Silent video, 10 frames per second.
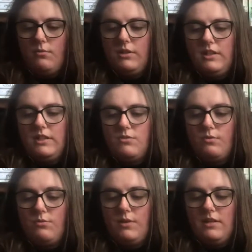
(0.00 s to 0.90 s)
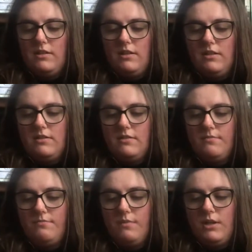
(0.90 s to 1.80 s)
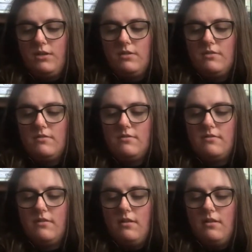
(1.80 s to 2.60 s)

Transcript: really need to reread these because